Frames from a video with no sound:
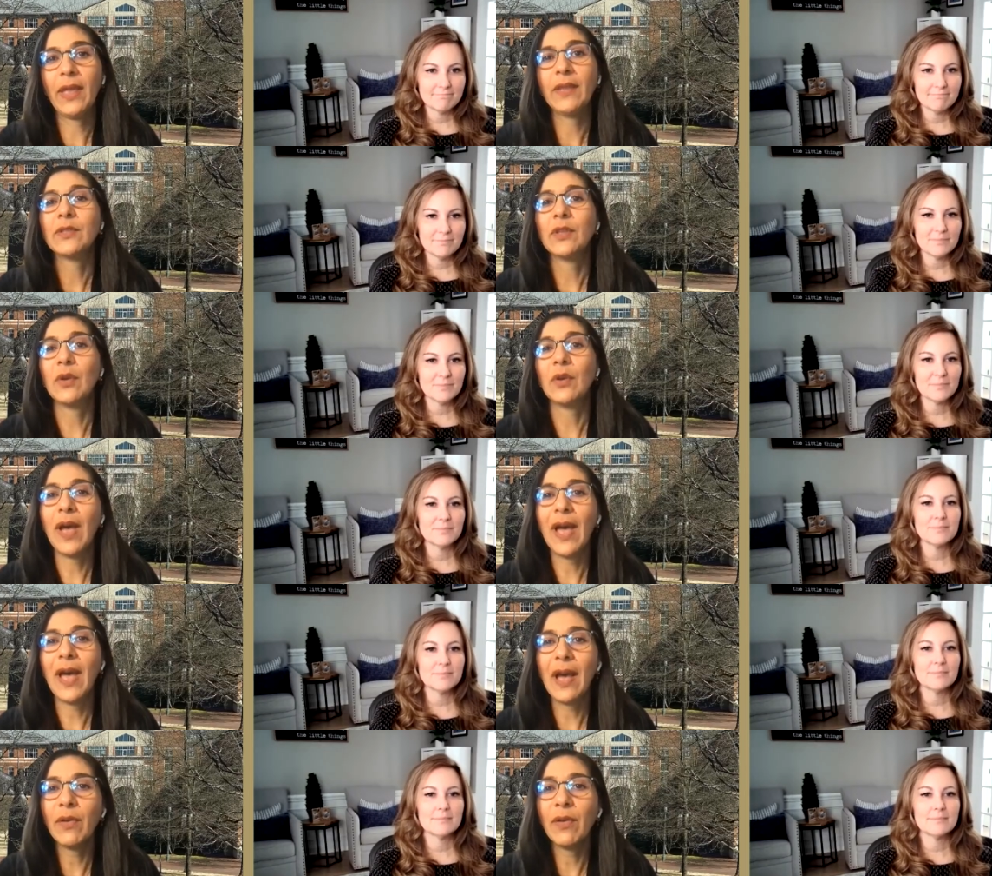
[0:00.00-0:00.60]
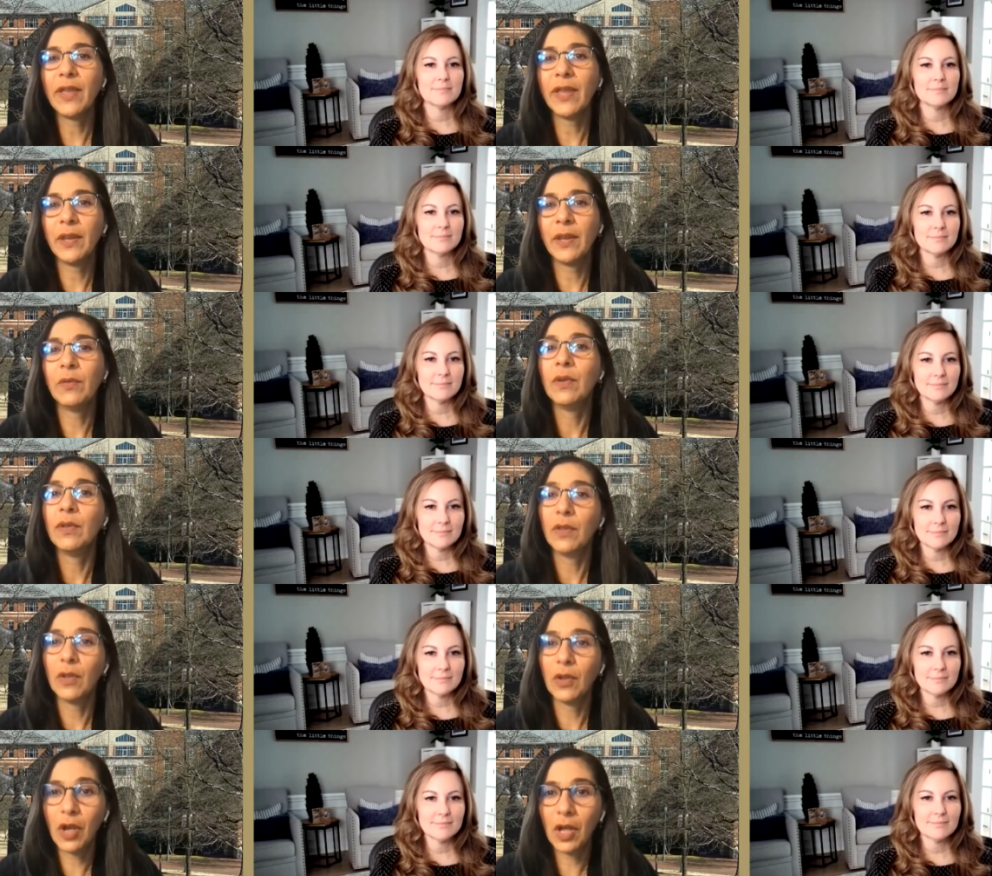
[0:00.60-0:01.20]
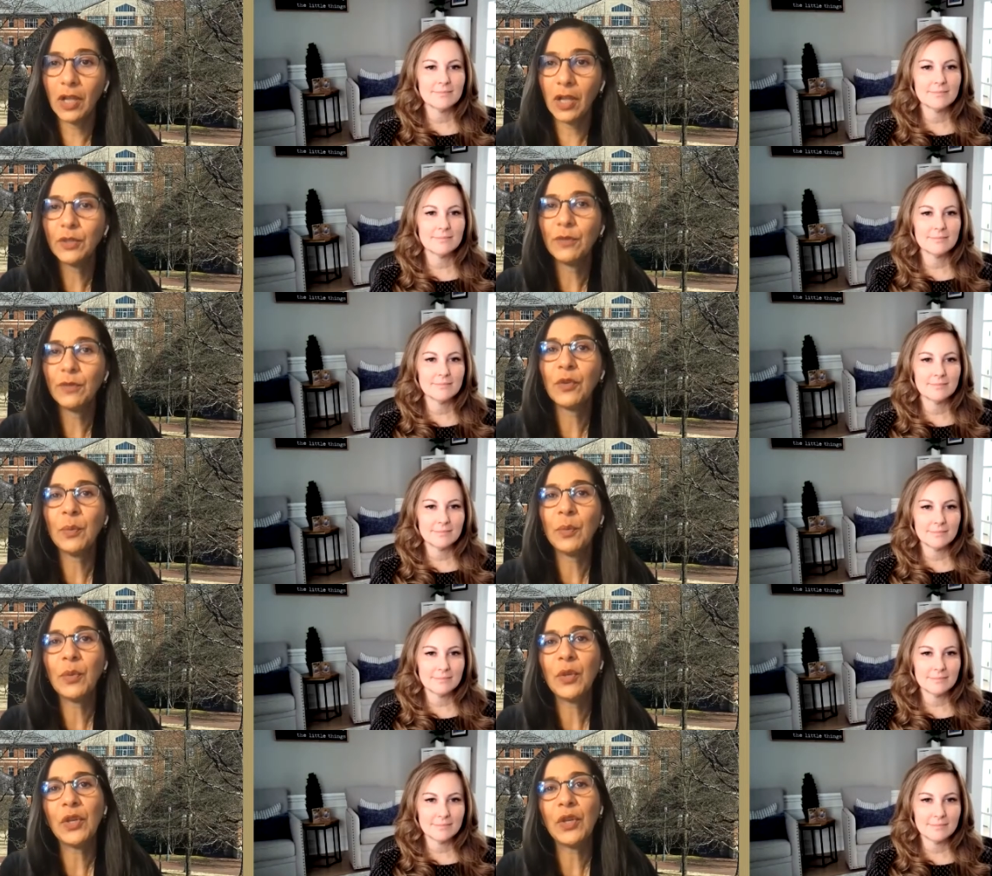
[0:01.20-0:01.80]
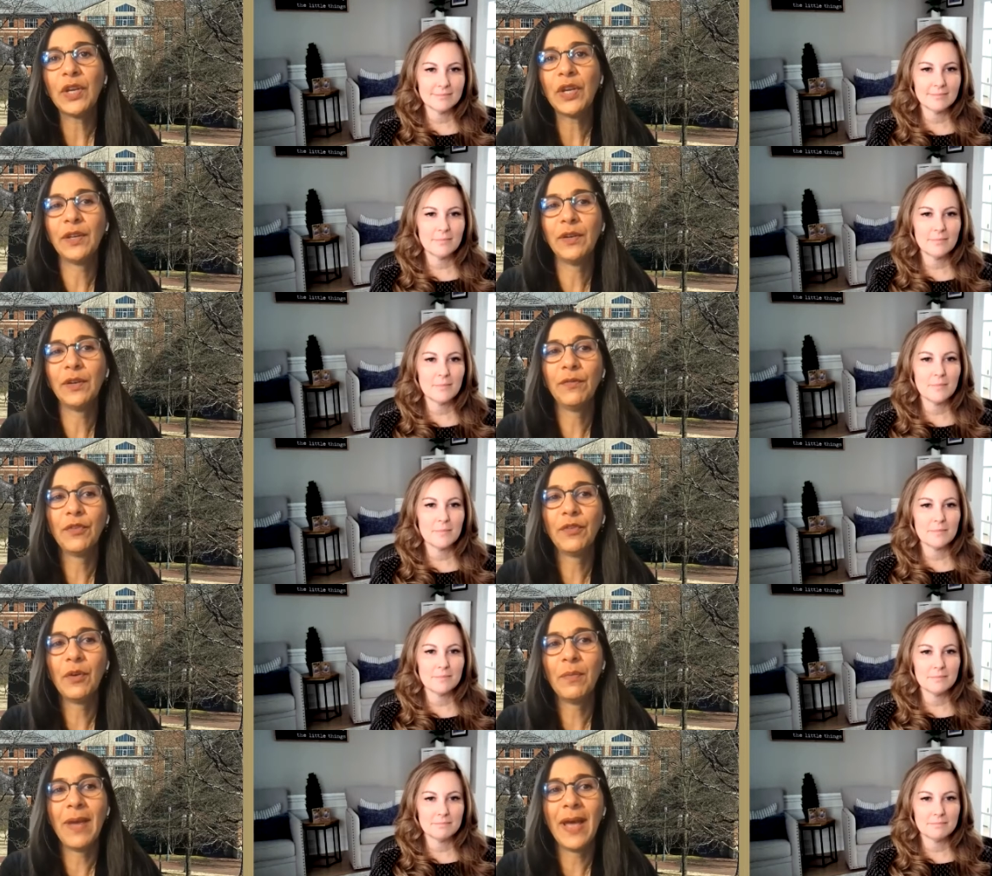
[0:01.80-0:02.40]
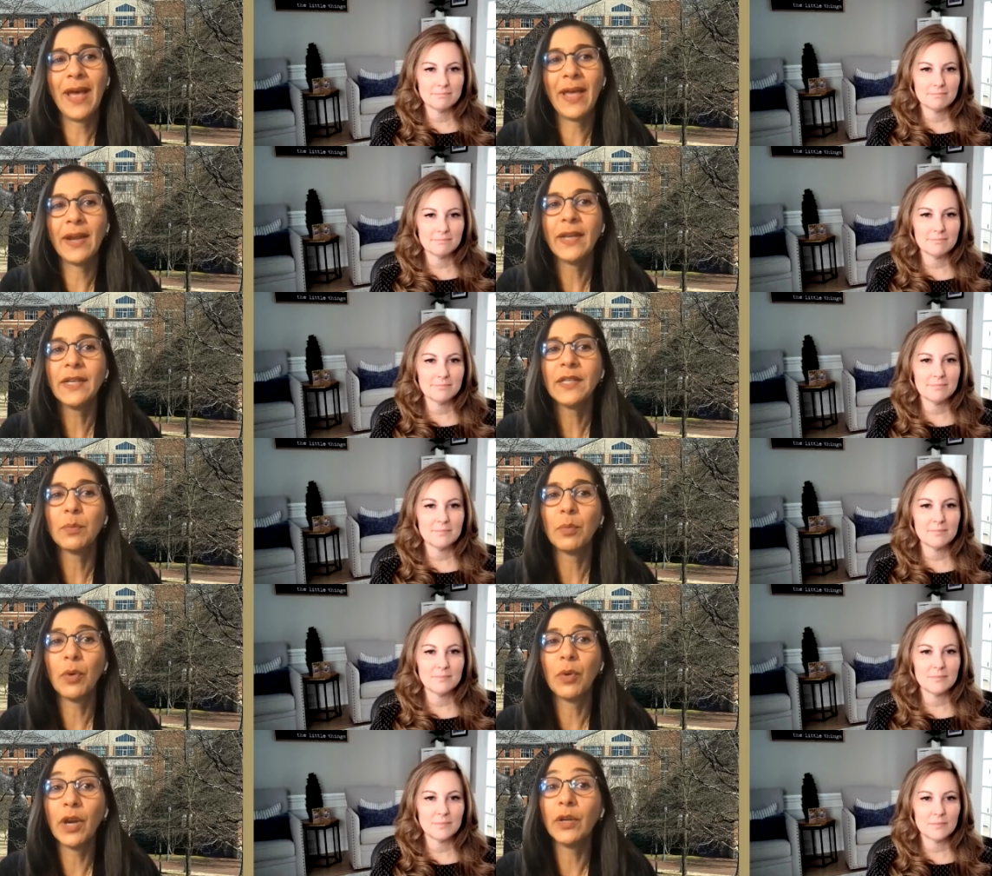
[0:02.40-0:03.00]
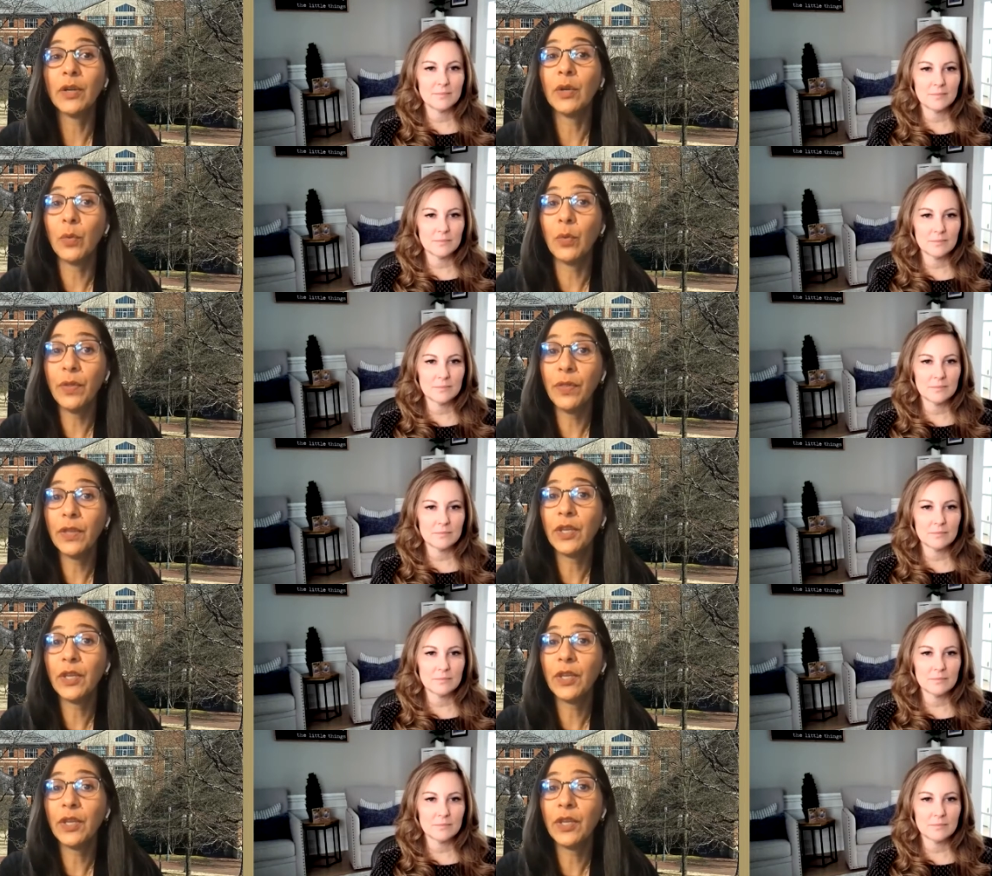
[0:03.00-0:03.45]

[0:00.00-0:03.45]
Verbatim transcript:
Speaker 1: So, how can the College of Computing and Informatics partner with the